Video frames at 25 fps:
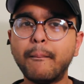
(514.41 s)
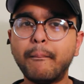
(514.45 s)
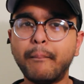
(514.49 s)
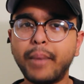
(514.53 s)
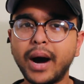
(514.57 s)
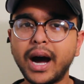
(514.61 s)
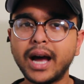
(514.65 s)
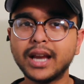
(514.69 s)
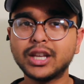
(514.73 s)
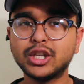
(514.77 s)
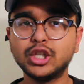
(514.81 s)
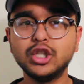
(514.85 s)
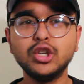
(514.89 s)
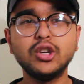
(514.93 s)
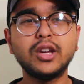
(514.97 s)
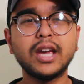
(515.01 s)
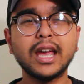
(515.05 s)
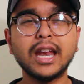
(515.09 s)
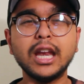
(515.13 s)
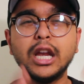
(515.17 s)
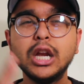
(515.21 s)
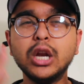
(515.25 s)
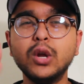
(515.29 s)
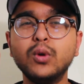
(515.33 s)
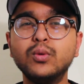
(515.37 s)
but you
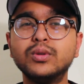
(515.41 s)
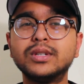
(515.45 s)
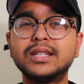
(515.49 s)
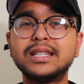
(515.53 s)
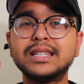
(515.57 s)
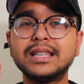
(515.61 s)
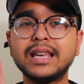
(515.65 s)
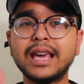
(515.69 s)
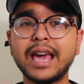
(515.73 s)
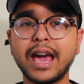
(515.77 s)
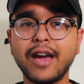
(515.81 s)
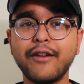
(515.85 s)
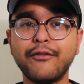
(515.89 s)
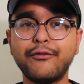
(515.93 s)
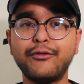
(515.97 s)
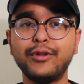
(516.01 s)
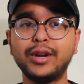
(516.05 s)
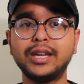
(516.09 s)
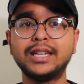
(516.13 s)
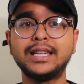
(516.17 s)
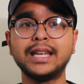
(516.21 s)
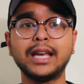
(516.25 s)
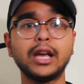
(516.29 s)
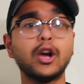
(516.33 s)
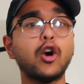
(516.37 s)
can lose
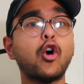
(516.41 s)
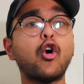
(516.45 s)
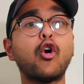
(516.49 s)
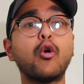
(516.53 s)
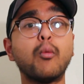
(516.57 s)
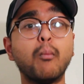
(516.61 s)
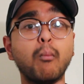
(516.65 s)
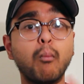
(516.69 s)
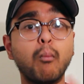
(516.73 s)
everything or